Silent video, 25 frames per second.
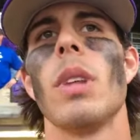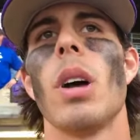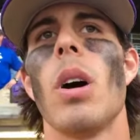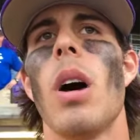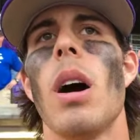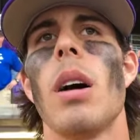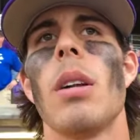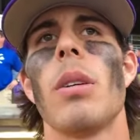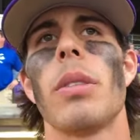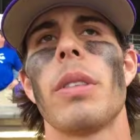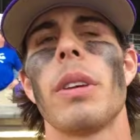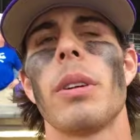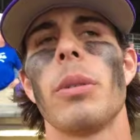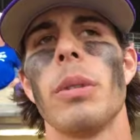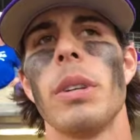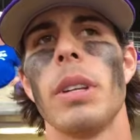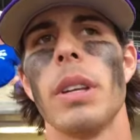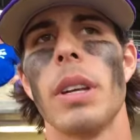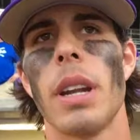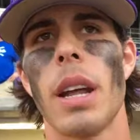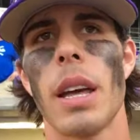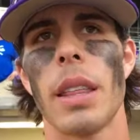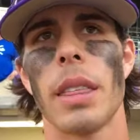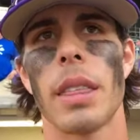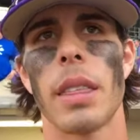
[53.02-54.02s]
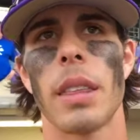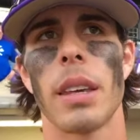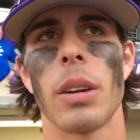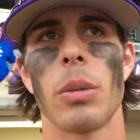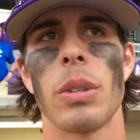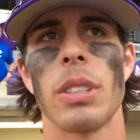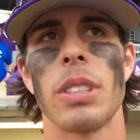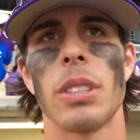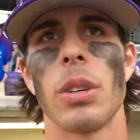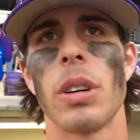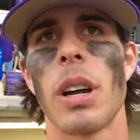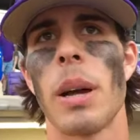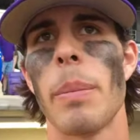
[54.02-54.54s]
No, I don't think we did. I think we
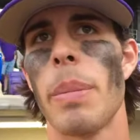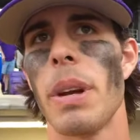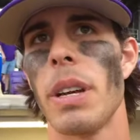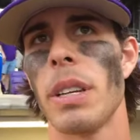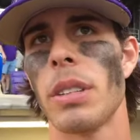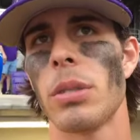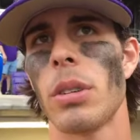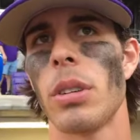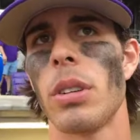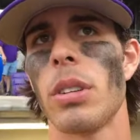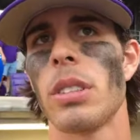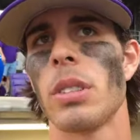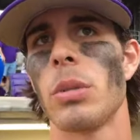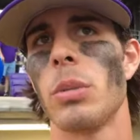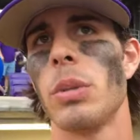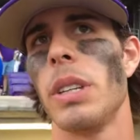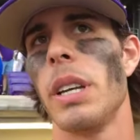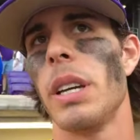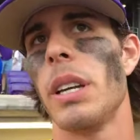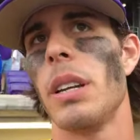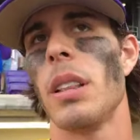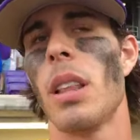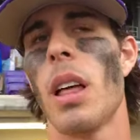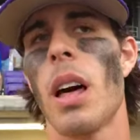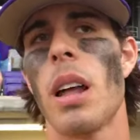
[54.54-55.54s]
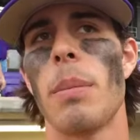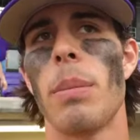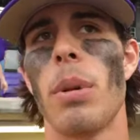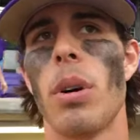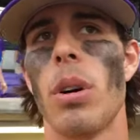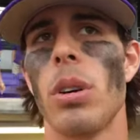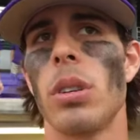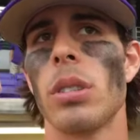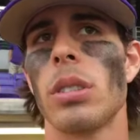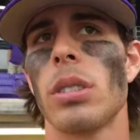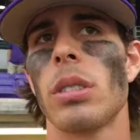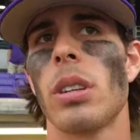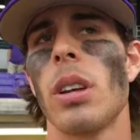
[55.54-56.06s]
still got base runners, and we hit a lot of
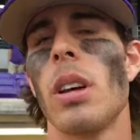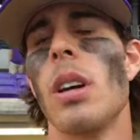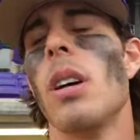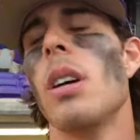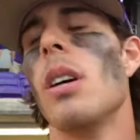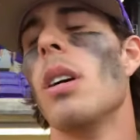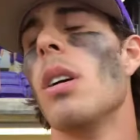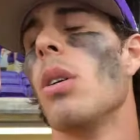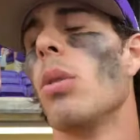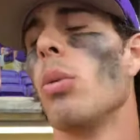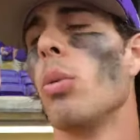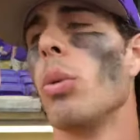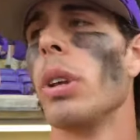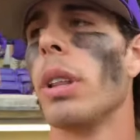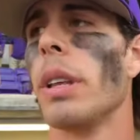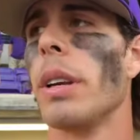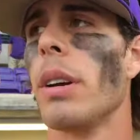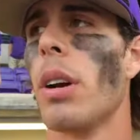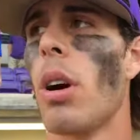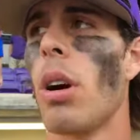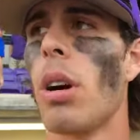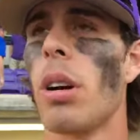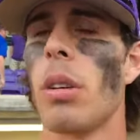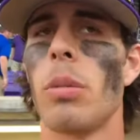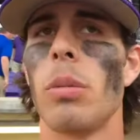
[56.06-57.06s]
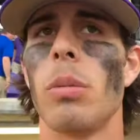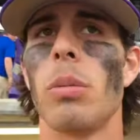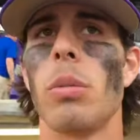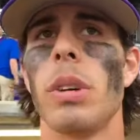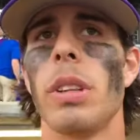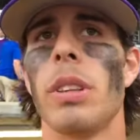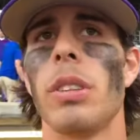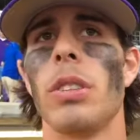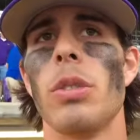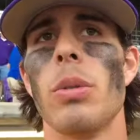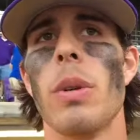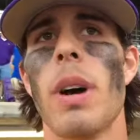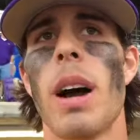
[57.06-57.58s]
balls really hard with
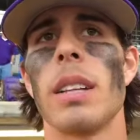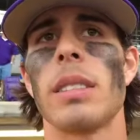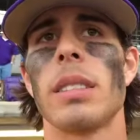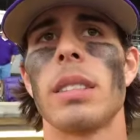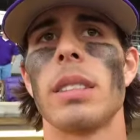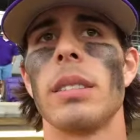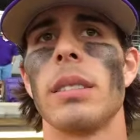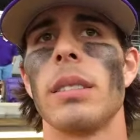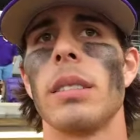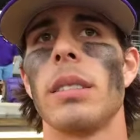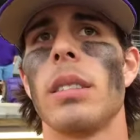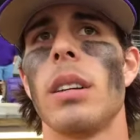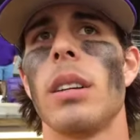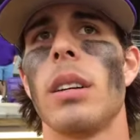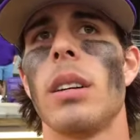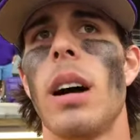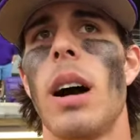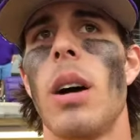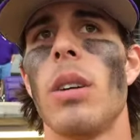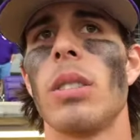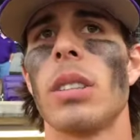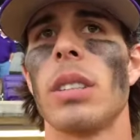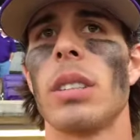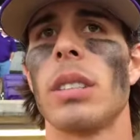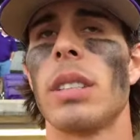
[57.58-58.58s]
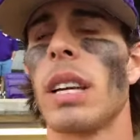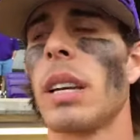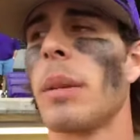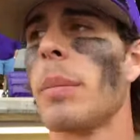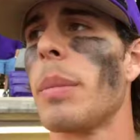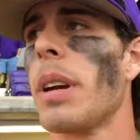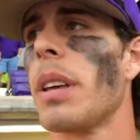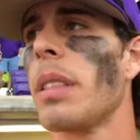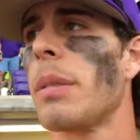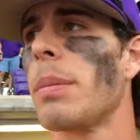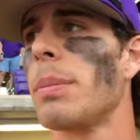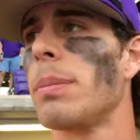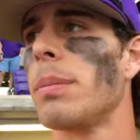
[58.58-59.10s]
two outs. And I was on second
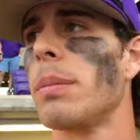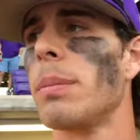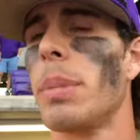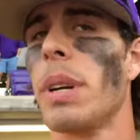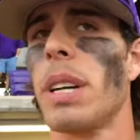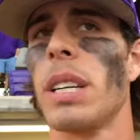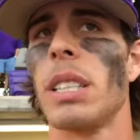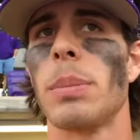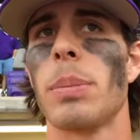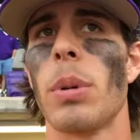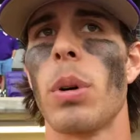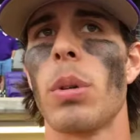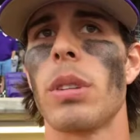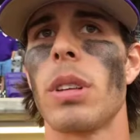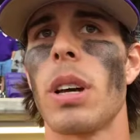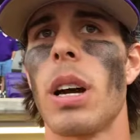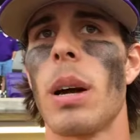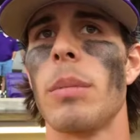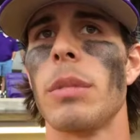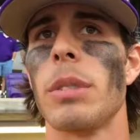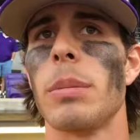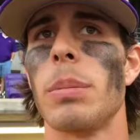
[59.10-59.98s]
base both times.